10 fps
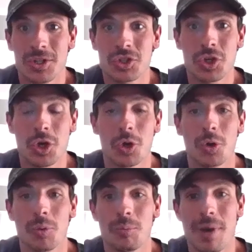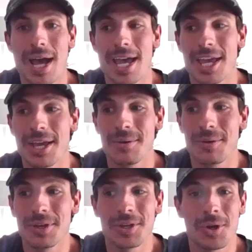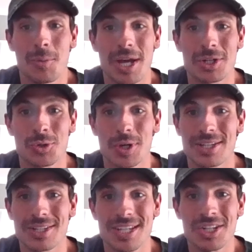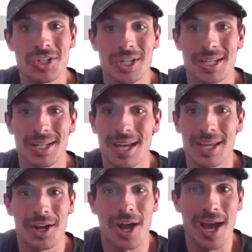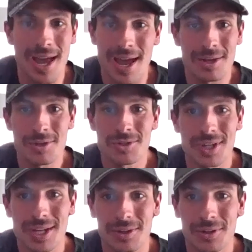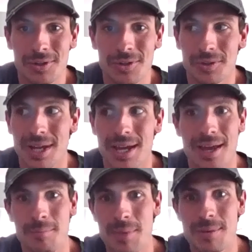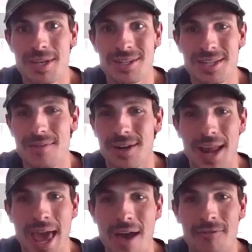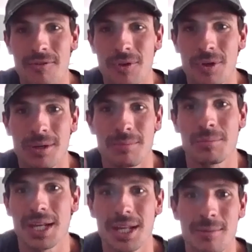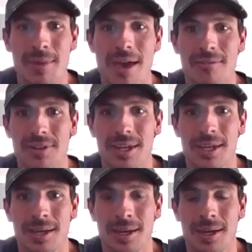So my transition, I use like a little, maybe a 7.5 foot medium heavy,